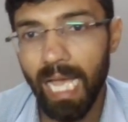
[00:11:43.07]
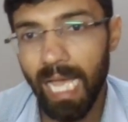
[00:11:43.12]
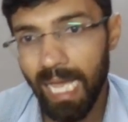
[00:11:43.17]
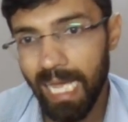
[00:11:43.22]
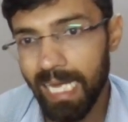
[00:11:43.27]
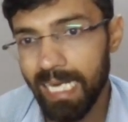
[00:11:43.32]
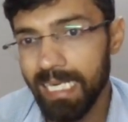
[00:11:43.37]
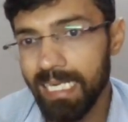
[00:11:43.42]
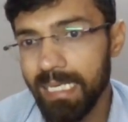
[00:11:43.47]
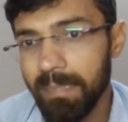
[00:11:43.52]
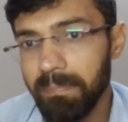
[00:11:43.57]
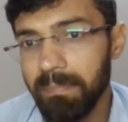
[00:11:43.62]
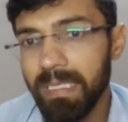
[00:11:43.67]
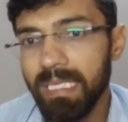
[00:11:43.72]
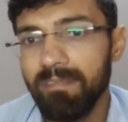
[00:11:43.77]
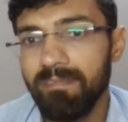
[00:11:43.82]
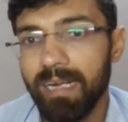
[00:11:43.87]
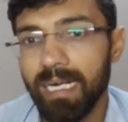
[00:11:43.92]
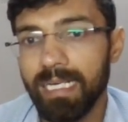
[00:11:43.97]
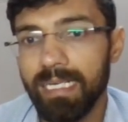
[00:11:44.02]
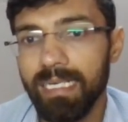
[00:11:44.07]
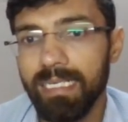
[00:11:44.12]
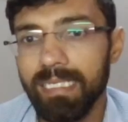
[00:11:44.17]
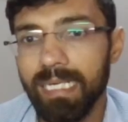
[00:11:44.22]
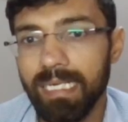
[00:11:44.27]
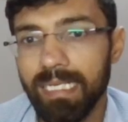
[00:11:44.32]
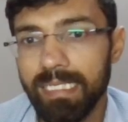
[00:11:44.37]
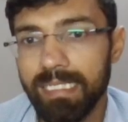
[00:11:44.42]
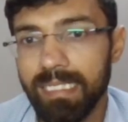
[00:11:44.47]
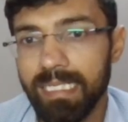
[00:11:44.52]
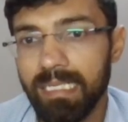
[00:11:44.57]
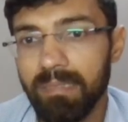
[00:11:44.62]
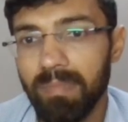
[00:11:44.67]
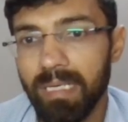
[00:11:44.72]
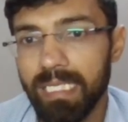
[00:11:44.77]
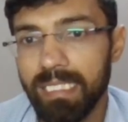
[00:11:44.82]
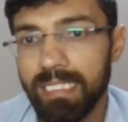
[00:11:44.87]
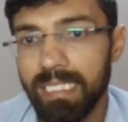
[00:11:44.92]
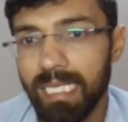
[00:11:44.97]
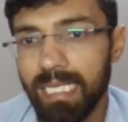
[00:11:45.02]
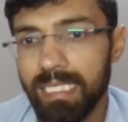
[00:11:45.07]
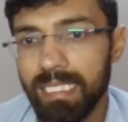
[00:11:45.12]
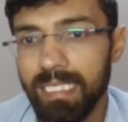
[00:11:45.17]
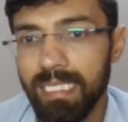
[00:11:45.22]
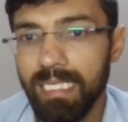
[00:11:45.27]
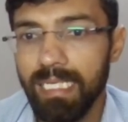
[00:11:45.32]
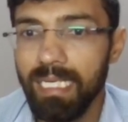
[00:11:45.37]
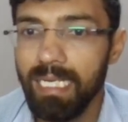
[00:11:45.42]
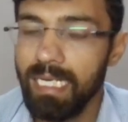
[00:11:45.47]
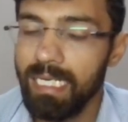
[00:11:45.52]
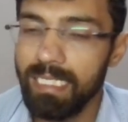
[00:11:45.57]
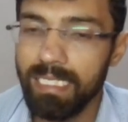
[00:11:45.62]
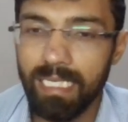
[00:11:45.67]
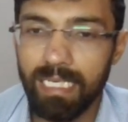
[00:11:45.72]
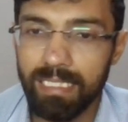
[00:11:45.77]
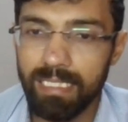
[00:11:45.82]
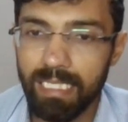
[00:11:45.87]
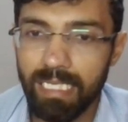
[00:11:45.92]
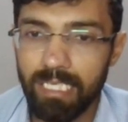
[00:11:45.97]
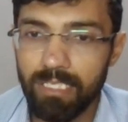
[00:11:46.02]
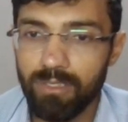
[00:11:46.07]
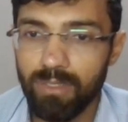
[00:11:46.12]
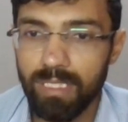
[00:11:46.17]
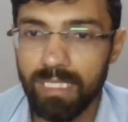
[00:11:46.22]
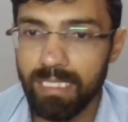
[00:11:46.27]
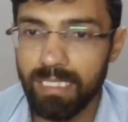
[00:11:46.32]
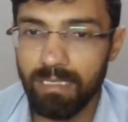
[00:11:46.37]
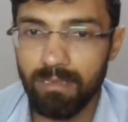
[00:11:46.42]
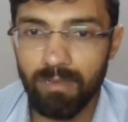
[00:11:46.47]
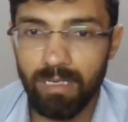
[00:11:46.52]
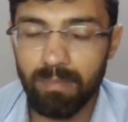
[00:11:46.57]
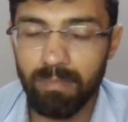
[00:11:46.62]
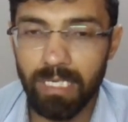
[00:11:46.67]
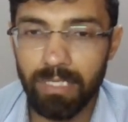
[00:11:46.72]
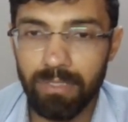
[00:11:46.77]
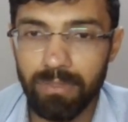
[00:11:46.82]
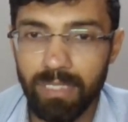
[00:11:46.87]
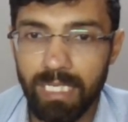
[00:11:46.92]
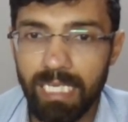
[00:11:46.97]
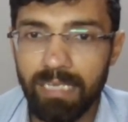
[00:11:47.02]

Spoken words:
and B vector, that is 3 by 6, the ratio is 1 by 2.